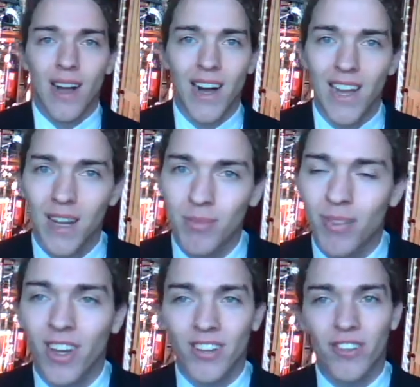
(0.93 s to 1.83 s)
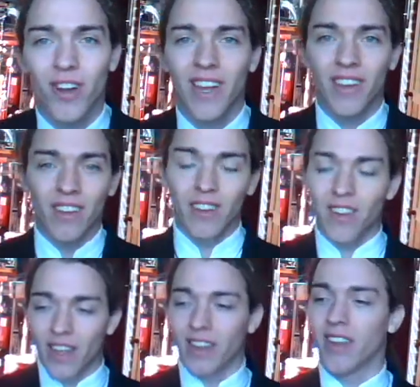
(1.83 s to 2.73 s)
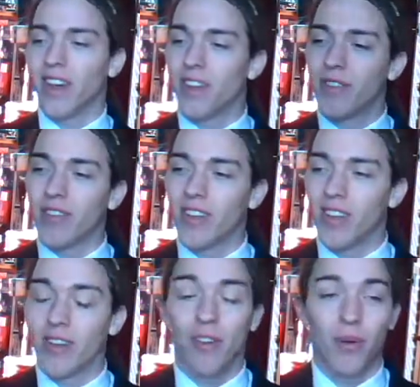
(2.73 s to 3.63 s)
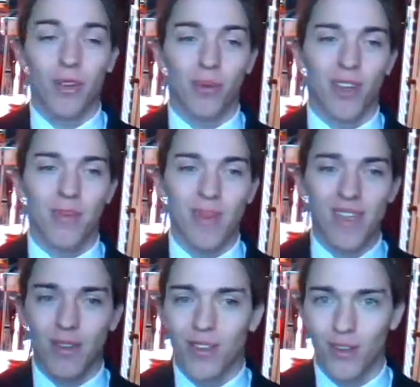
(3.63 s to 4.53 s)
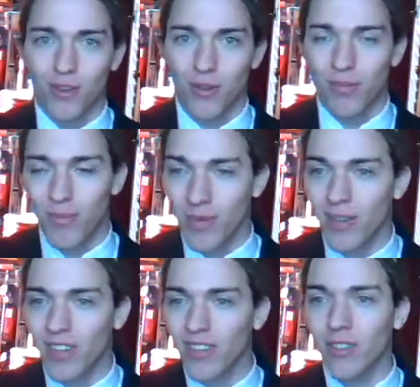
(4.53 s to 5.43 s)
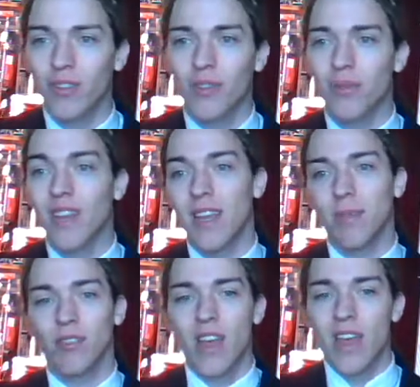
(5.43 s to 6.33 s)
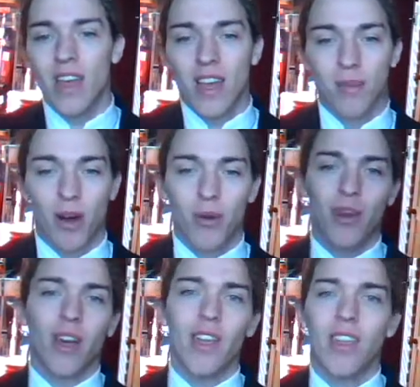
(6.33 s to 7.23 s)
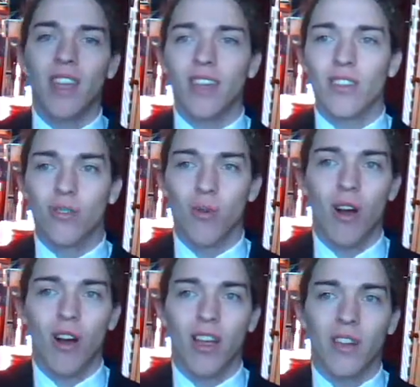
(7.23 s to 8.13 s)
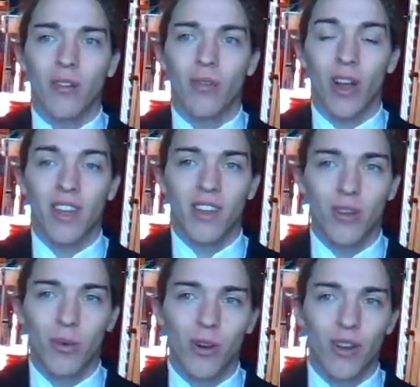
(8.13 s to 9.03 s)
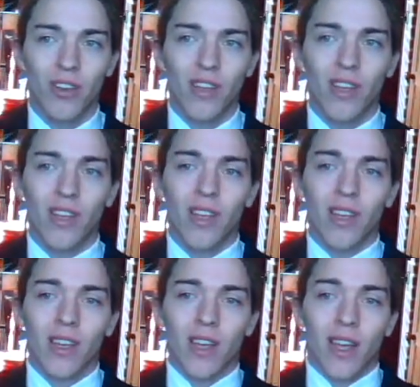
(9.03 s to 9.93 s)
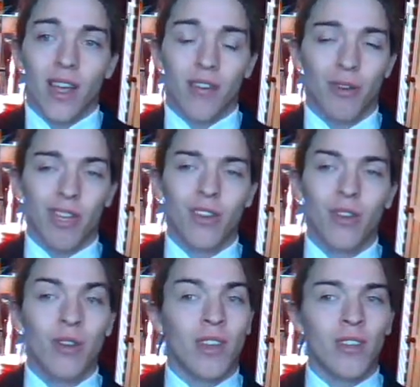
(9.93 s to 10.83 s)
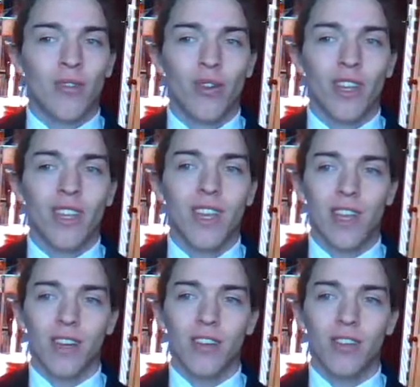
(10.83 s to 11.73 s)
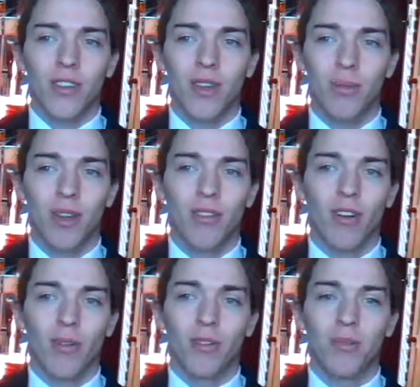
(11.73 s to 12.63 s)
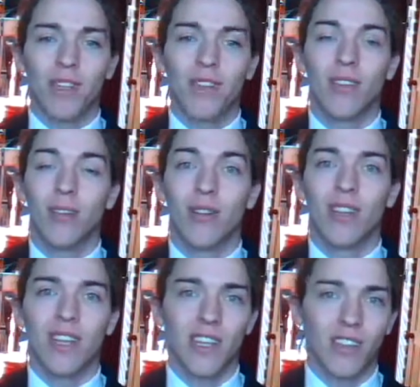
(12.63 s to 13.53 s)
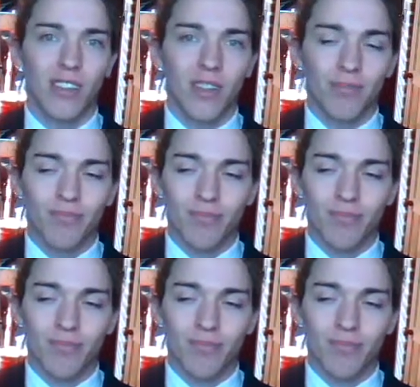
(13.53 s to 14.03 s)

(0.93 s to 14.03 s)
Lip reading: Hi, I'm Dutch Dread, and I've always wanted to make YouTube movies, YouTube clips, about what I think is wrong and right in the world. And I've wanted to do this for years, but I've always been too lazy.